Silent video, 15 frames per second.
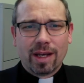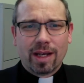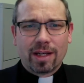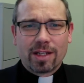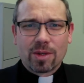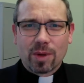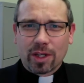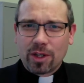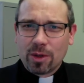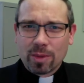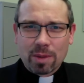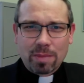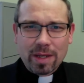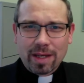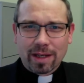to a
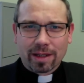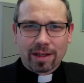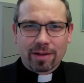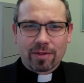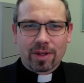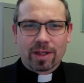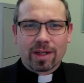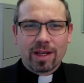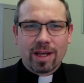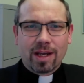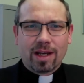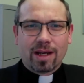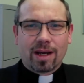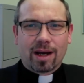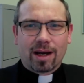human being even,
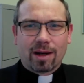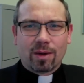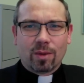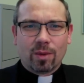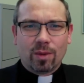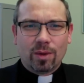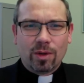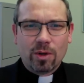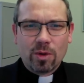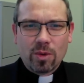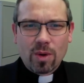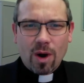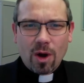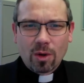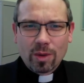you
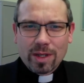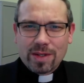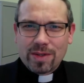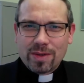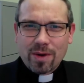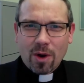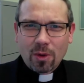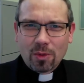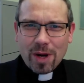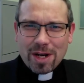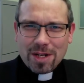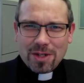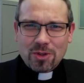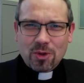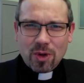
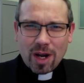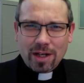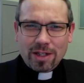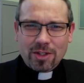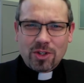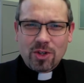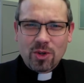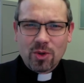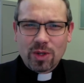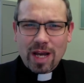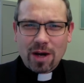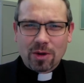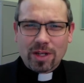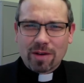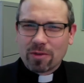already try to tune
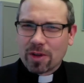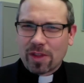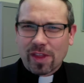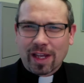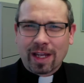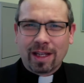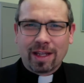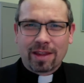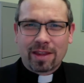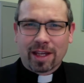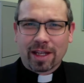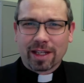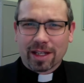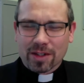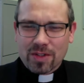out
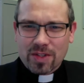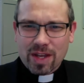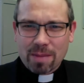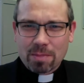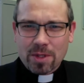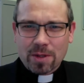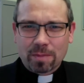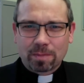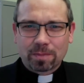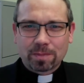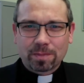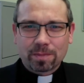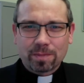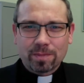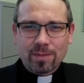everything except
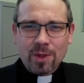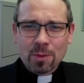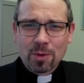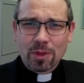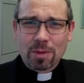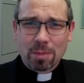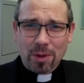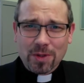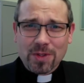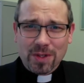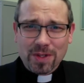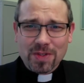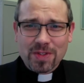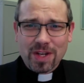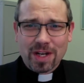what the person
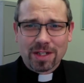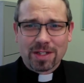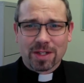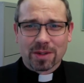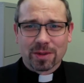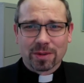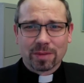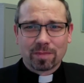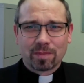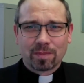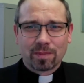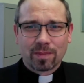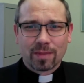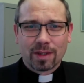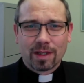is saying to you.
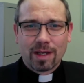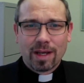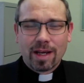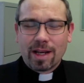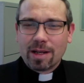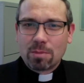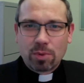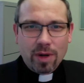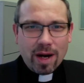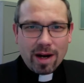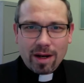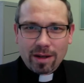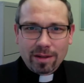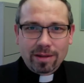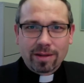In
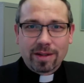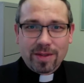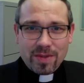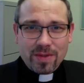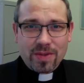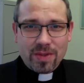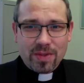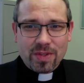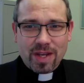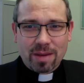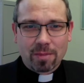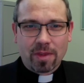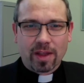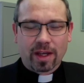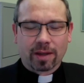prayer, this is the same
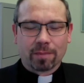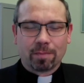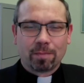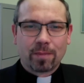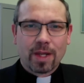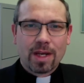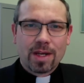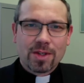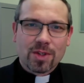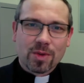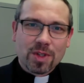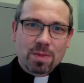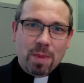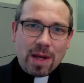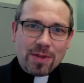thing. So
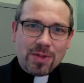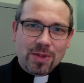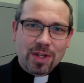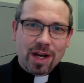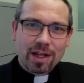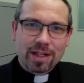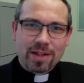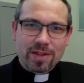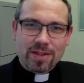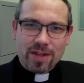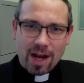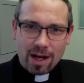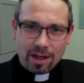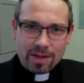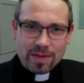it's best done in
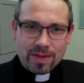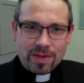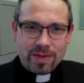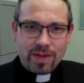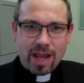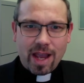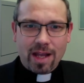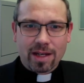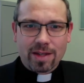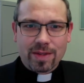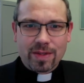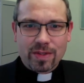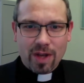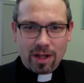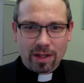silence and in
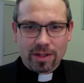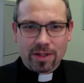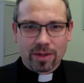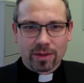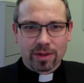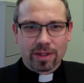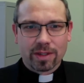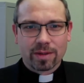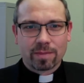solitude.